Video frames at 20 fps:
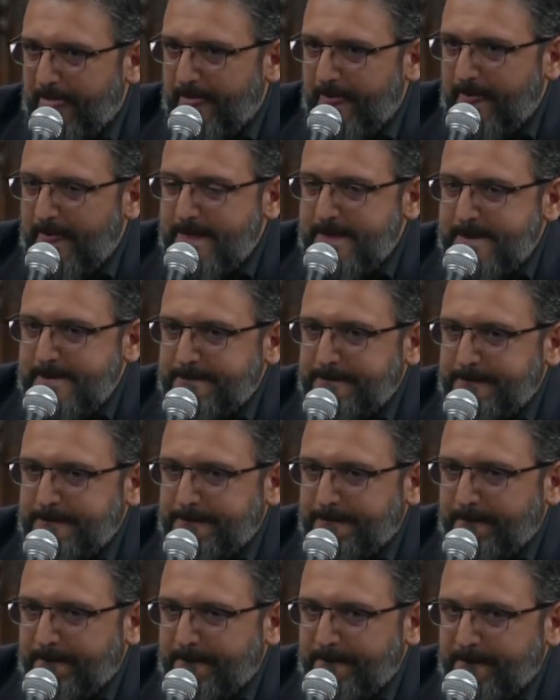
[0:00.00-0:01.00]

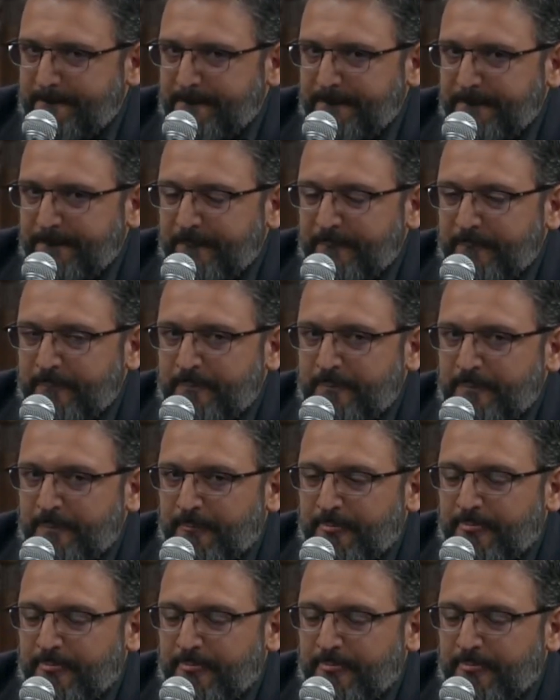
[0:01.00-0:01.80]
No one is speaking in this clip.